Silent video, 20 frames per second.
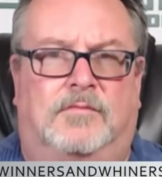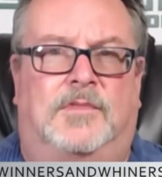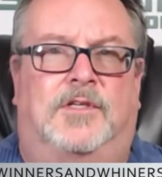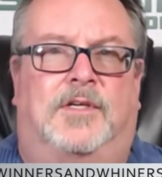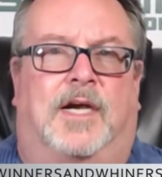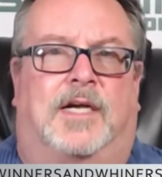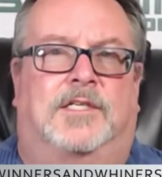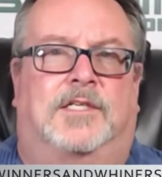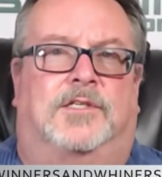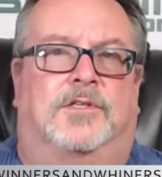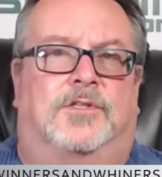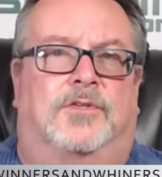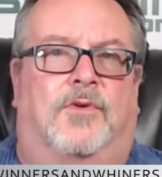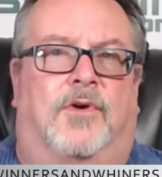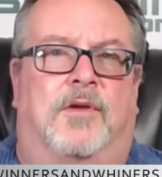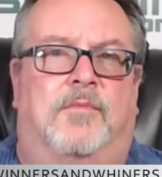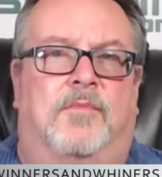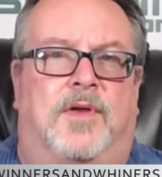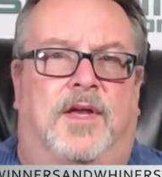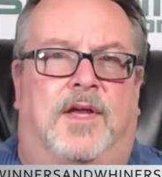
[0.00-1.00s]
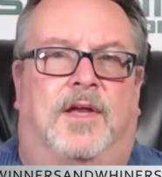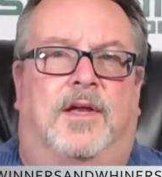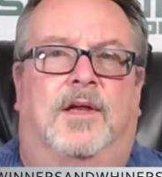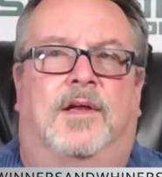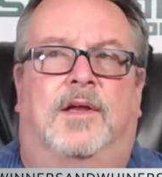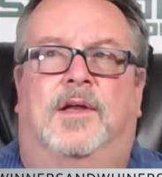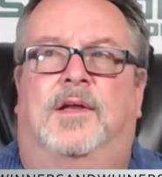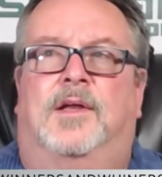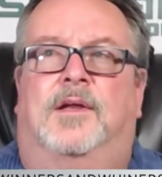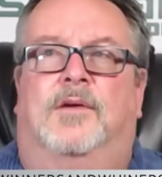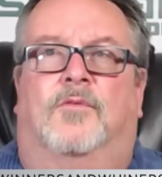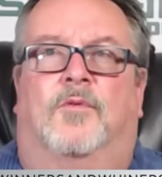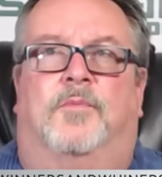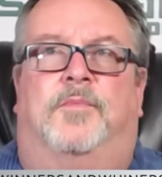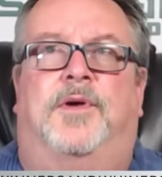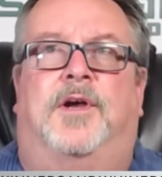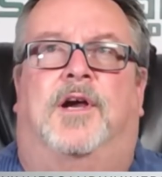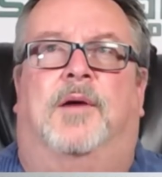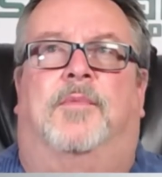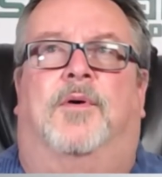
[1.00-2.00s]
You guys can join me. We'll
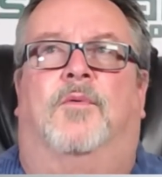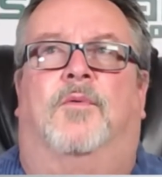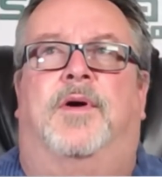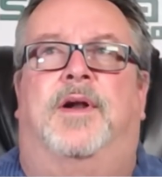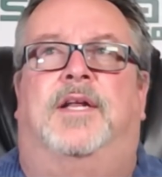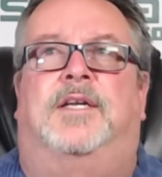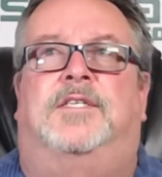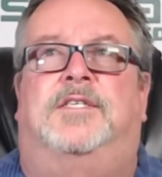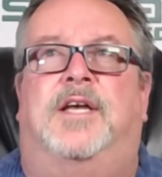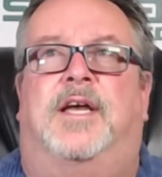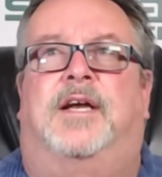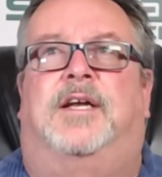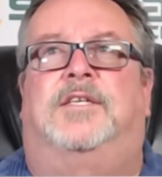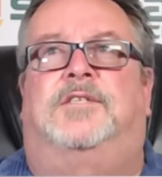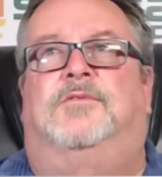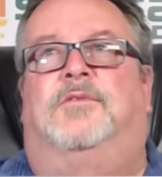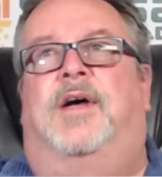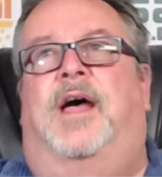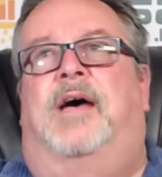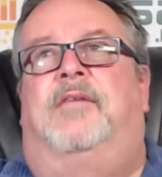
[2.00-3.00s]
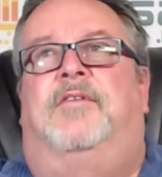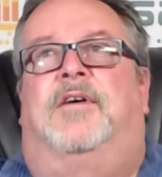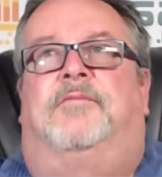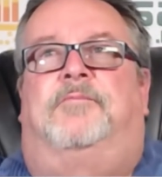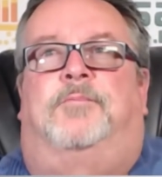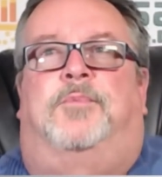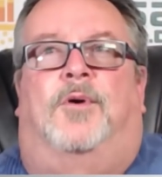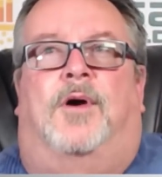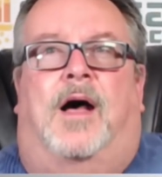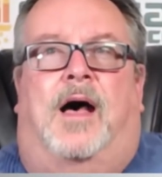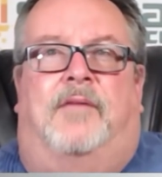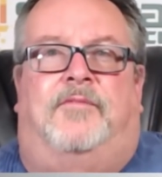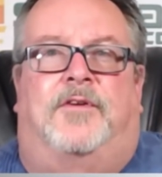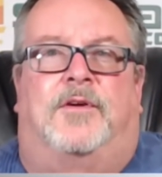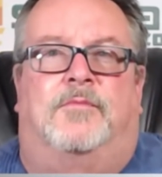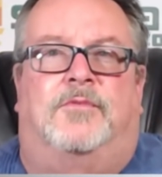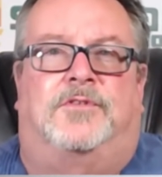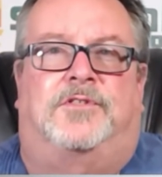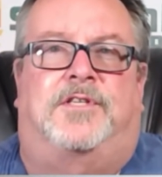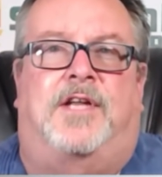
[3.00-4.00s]
pick up our winning tickets. We'll have a
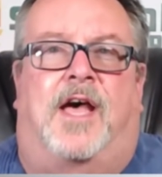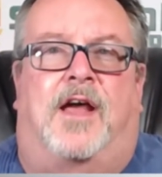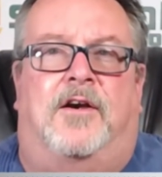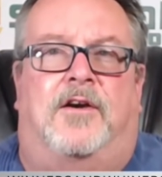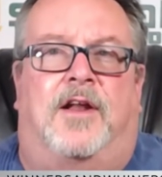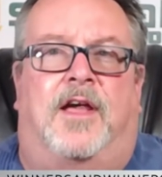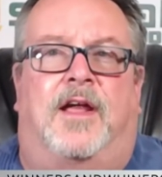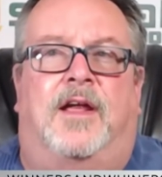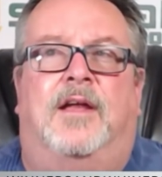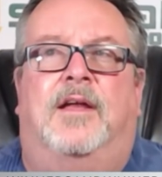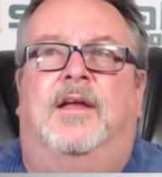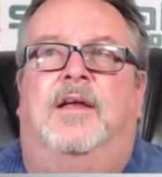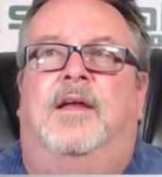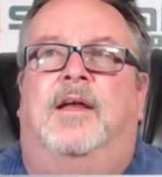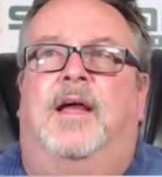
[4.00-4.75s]
profitable Saturday.